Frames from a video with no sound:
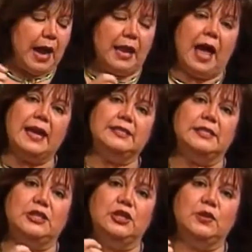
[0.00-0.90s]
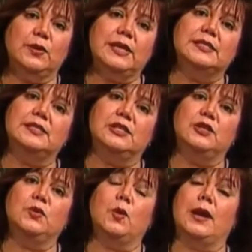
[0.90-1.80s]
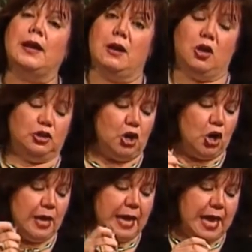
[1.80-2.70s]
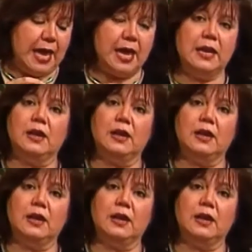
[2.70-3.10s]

like to do is do what I call darning in,